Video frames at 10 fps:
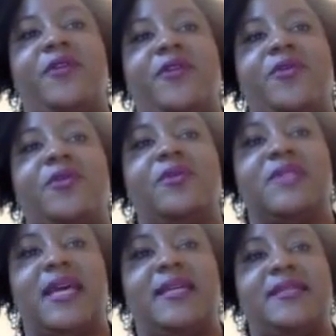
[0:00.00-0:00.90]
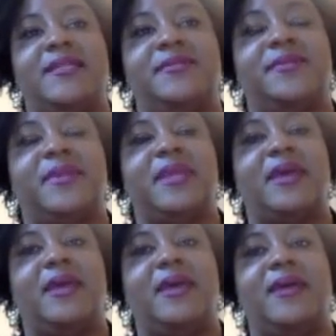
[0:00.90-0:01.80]
Google Sites
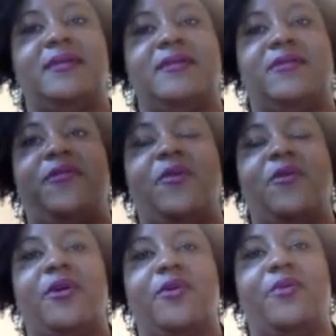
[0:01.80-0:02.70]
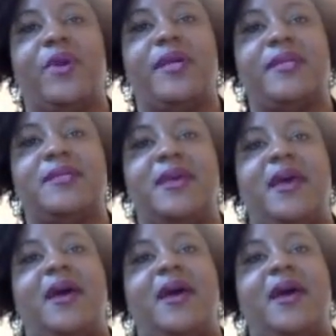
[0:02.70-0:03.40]
and for Wix.